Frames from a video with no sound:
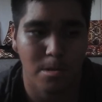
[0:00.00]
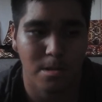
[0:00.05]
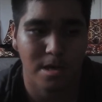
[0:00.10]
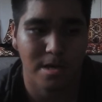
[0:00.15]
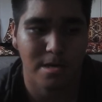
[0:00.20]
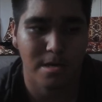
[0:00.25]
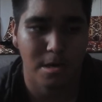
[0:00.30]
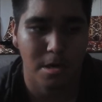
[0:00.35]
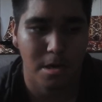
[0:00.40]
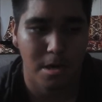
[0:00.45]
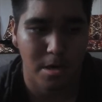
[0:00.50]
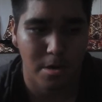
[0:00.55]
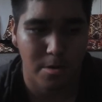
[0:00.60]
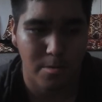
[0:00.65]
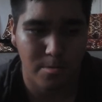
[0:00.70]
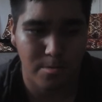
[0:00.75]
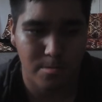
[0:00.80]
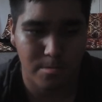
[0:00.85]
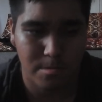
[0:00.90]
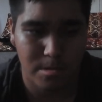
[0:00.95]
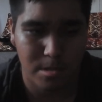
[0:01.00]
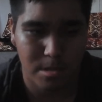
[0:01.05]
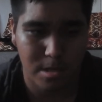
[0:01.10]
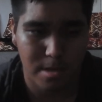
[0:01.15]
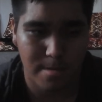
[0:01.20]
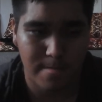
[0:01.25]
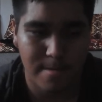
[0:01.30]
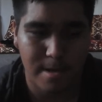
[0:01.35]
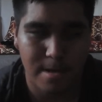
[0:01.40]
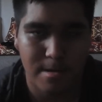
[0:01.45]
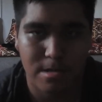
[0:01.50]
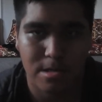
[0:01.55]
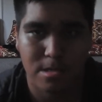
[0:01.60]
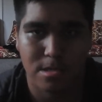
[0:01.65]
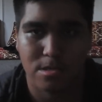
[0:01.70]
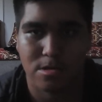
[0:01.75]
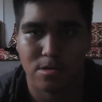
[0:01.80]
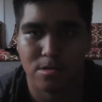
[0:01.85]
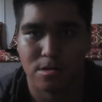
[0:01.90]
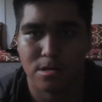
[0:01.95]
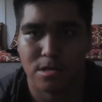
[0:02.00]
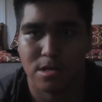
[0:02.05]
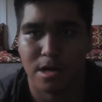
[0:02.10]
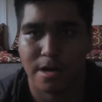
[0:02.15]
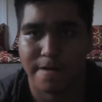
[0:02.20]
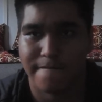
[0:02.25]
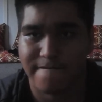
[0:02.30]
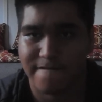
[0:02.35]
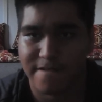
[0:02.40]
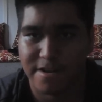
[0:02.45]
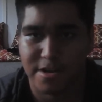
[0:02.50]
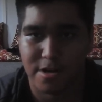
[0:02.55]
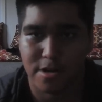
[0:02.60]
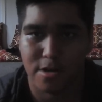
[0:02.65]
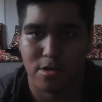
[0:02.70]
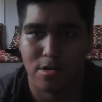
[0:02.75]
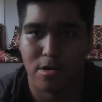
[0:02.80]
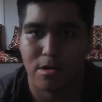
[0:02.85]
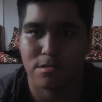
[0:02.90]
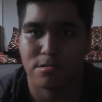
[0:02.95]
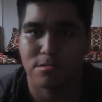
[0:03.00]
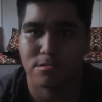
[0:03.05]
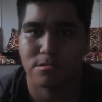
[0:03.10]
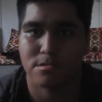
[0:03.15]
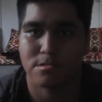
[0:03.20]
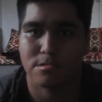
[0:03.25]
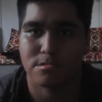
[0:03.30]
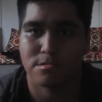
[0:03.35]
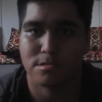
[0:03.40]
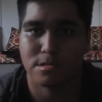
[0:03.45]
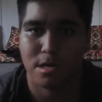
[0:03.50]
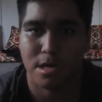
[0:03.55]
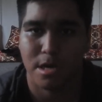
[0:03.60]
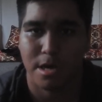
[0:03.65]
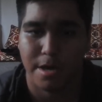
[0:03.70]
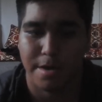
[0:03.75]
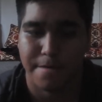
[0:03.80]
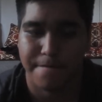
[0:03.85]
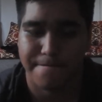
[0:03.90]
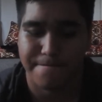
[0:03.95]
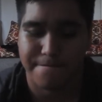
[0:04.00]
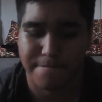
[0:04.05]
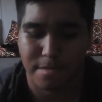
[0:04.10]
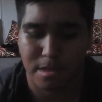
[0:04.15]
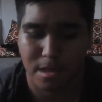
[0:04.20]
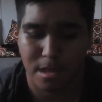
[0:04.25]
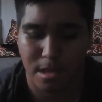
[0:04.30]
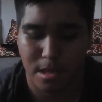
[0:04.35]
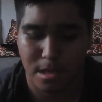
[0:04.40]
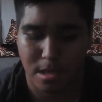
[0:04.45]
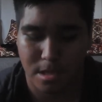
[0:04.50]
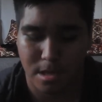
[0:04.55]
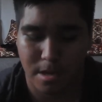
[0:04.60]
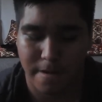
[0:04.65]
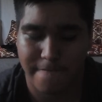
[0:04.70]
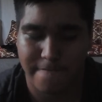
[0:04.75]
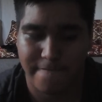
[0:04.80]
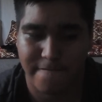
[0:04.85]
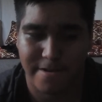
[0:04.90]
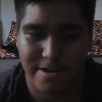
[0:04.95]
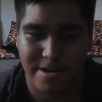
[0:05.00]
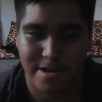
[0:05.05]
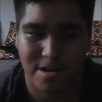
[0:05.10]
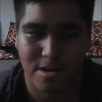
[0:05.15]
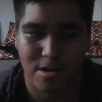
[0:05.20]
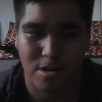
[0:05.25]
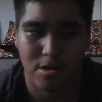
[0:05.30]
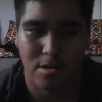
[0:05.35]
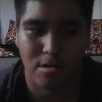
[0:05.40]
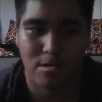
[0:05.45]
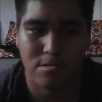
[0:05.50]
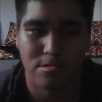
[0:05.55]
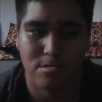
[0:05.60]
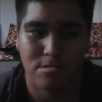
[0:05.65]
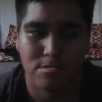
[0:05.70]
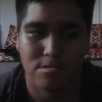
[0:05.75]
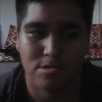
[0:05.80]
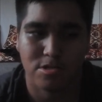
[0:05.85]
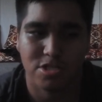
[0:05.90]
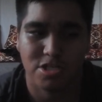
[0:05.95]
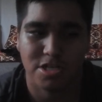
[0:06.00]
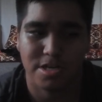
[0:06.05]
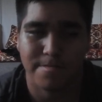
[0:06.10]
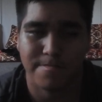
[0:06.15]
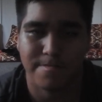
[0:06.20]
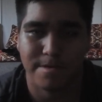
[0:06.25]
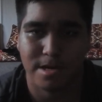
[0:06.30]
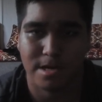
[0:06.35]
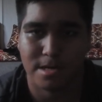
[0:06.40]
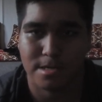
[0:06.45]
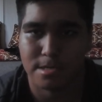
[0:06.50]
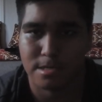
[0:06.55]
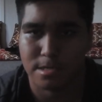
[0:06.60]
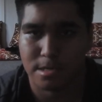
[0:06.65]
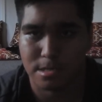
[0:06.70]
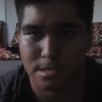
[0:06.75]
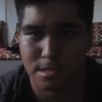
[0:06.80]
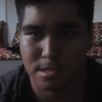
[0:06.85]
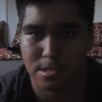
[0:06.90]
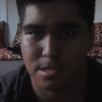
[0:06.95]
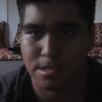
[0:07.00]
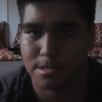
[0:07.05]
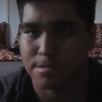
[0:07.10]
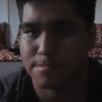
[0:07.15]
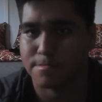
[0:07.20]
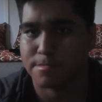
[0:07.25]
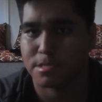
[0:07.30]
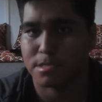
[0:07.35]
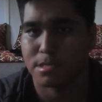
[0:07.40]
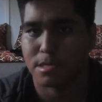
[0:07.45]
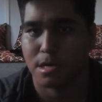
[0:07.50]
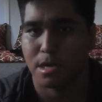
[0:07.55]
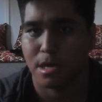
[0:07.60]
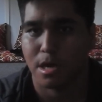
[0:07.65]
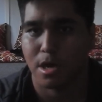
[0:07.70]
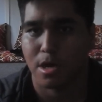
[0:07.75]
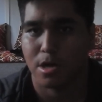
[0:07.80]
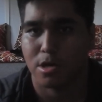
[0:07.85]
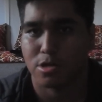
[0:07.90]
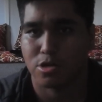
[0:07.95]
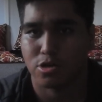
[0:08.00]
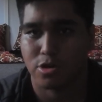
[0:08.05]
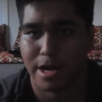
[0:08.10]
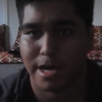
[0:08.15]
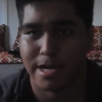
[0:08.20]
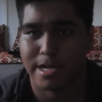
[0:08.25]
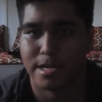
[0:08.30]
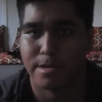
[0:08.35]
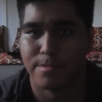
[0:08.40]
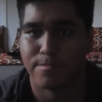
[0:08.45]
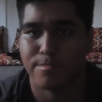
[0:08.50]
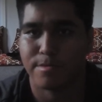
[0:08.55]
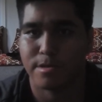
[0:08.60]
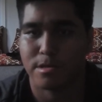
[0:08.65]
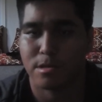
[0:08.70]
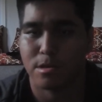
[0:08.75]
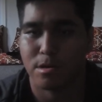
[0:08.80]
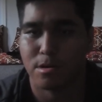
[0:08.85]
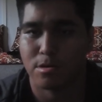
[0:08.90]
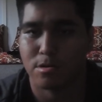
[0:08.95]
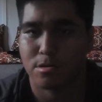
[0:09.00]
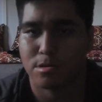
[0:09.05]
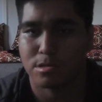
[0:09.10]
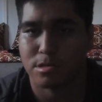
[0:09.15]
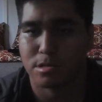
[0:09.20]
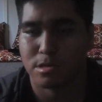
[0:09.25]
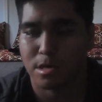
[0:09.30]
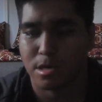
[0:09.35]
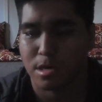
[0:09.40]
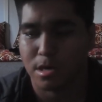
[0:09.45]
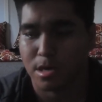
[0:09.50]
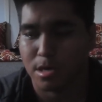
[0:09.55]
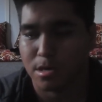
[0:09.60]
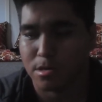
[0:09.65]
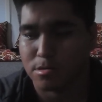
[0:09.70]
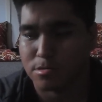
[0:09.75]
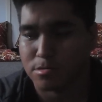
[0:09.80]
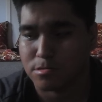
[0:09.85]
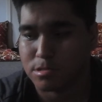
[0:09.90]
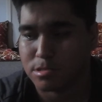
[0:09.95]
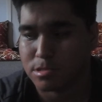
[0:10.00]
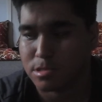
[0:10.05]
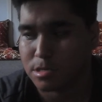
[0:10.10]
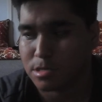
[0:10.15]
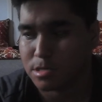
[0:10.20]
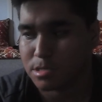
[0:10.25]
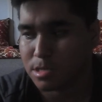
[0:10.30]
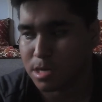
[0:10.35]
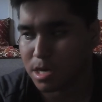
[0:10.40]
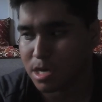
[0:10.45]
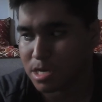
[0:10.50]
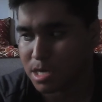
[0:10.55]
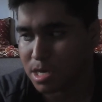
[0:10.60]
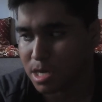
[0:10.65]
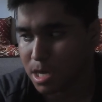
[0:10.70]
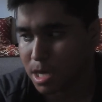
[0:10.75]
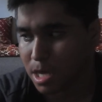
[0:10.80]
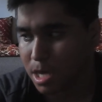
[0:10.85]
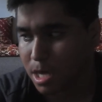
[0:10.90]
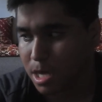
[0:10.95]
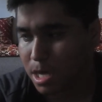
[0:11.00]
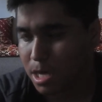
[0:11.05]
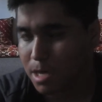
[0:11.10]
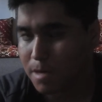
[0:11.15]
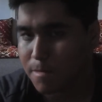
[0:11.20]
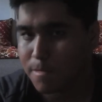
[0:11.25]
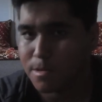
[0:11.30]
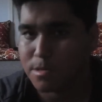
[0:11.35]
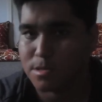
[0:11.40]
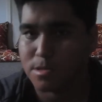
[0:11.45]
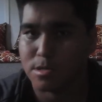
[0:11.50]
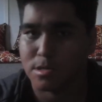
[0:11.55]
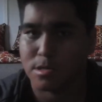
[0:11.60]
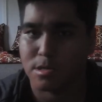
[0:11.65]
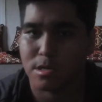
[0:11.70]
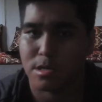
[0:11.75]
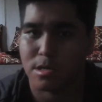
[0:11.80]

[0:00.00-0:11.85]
Like, the Americans took night vision goggles, GPS systems, tracking balloons, and also like even